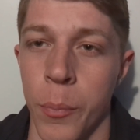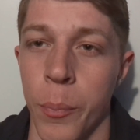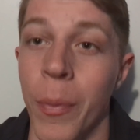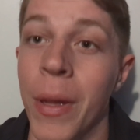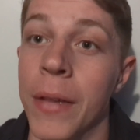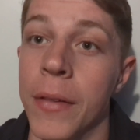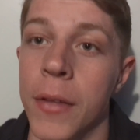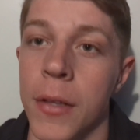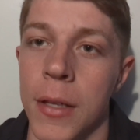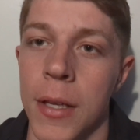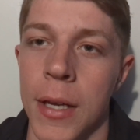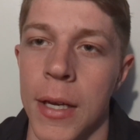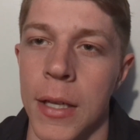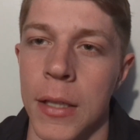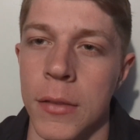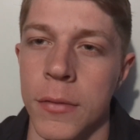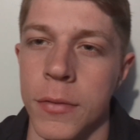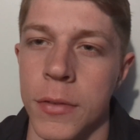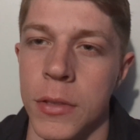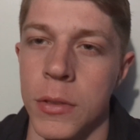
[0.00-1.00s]
mental
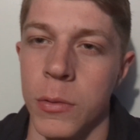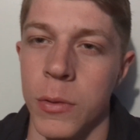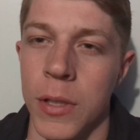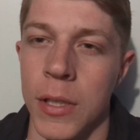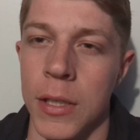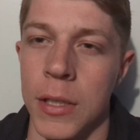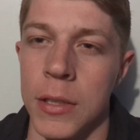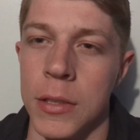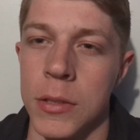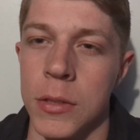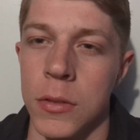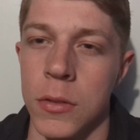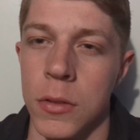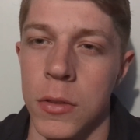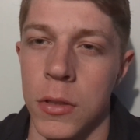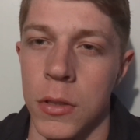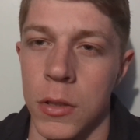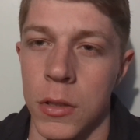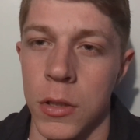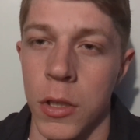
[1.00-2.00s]
health advice
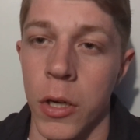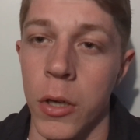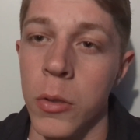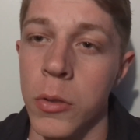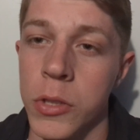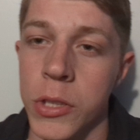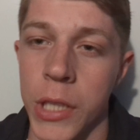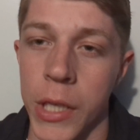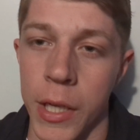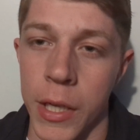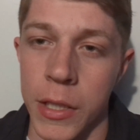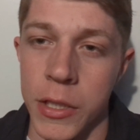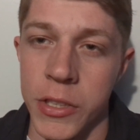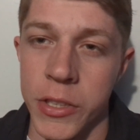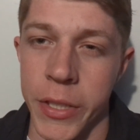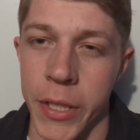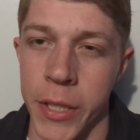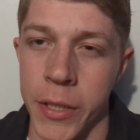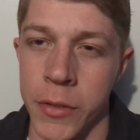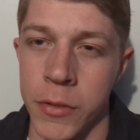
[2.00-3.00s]
or coaching in
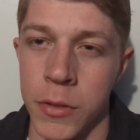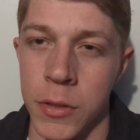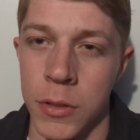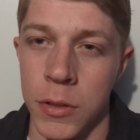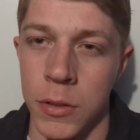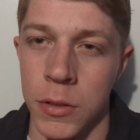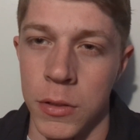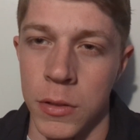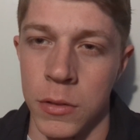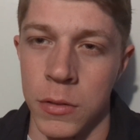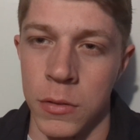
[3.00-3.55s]
general,